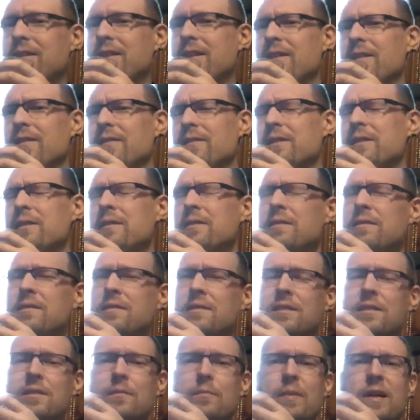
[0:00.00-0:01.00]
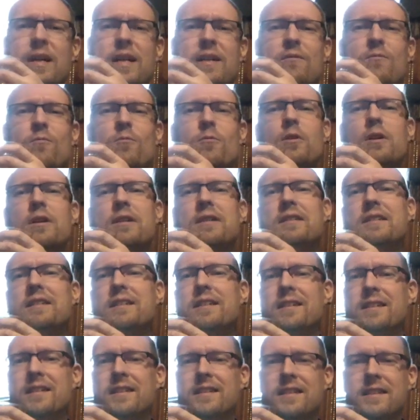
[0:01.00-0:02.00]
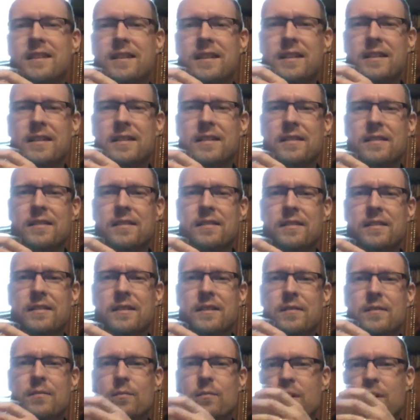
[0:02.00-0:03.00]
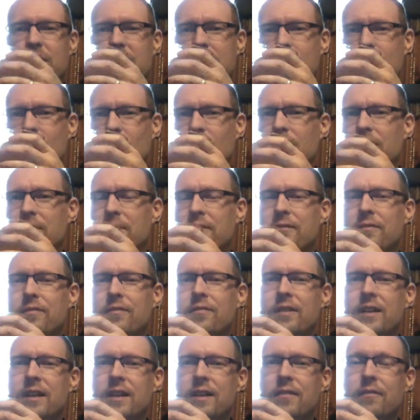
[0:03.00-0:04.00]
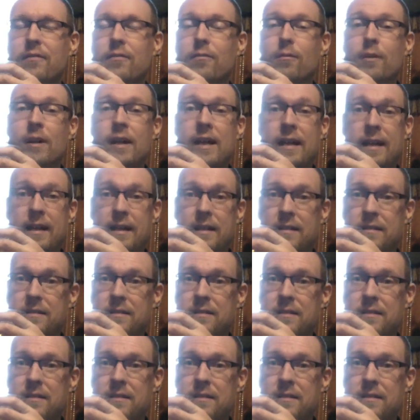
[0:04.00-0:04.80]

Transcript: there. The main one that people have read